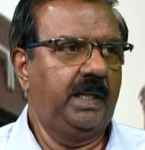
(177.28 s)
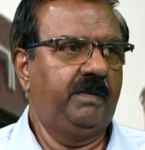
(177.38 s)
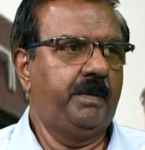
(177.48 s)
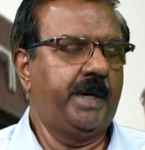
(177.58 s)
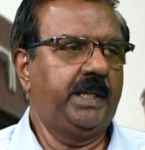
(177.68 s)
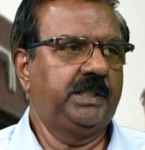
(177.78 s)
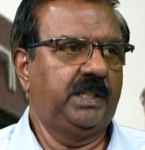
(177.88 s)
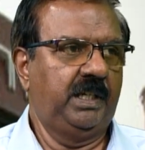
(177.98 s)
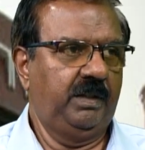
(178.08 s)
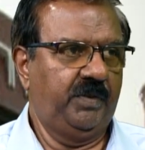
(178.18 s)
everybody is an
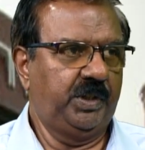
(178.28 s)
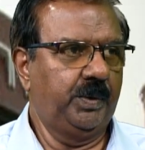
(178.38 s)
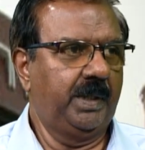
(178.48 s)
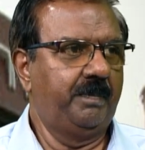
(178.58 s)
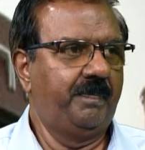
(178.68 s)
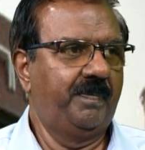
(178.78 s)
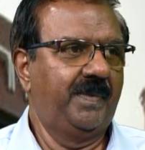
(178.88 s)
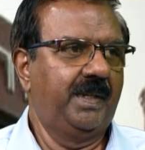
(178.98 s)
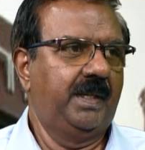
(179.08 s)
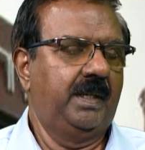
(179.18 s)
individual.
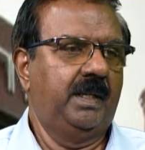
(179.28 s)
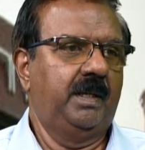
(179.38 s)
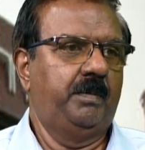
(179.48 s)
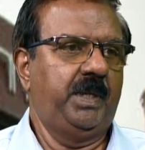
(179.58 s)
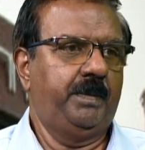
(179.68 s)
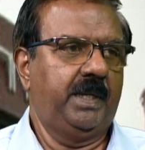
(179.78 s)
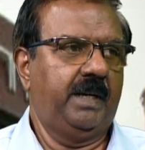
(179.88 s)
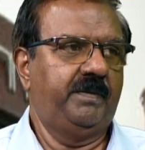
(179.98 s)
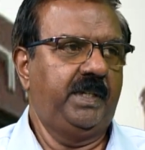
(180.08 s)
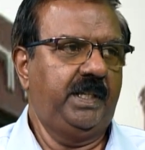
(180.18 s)
People
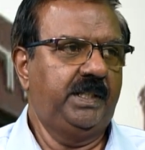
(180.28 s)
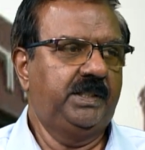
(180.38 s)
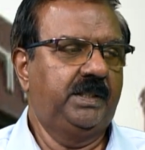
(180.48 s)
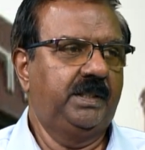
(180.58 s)
have needs,